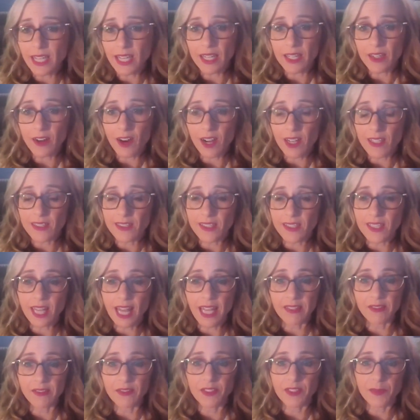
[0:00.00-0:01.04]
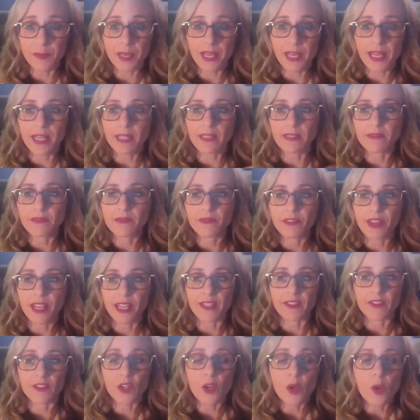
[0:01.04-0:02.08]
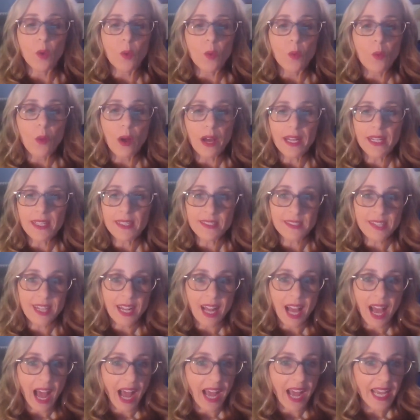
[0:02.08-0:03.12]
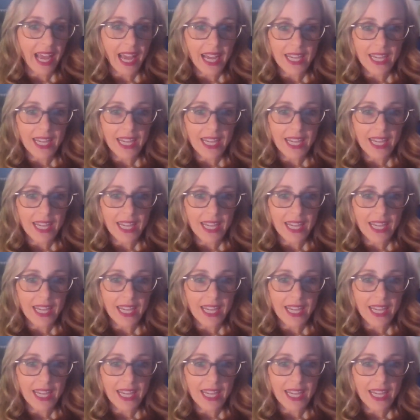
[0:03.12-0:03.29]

across the lifespan phase. One is that I